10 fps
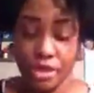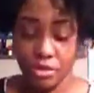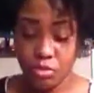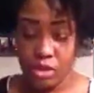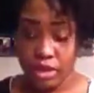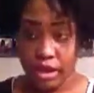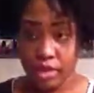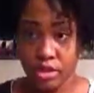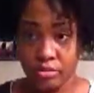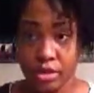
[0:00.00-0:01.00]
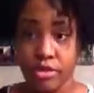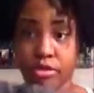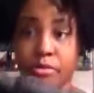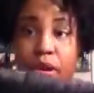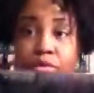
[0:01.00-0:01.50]
This one is actually better
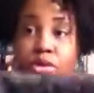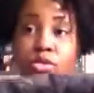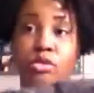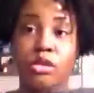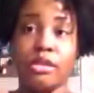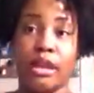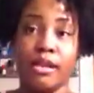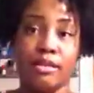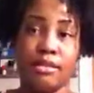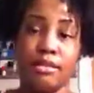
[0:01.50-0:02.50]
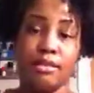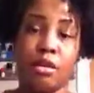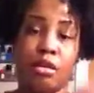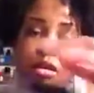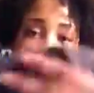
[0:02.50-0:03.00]
than my original because it has this,
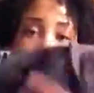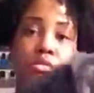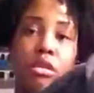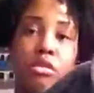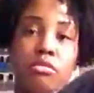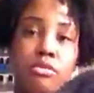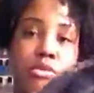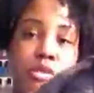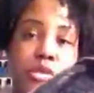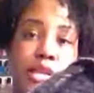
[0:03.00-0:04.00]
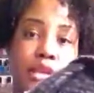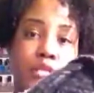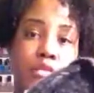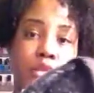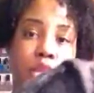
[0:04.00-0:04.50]
I don't know if you can tell
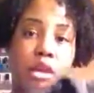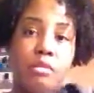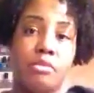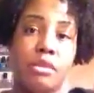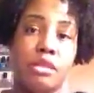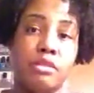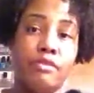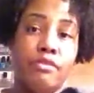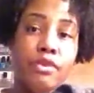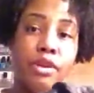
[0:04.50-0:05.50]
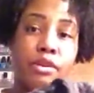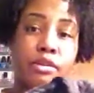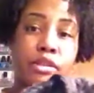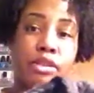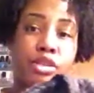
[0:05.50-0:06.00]
it on the camera, but this
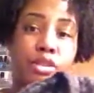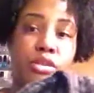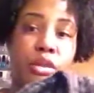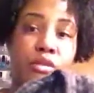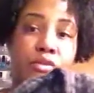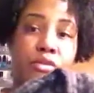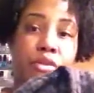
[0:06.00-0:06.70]
fuzzy stuff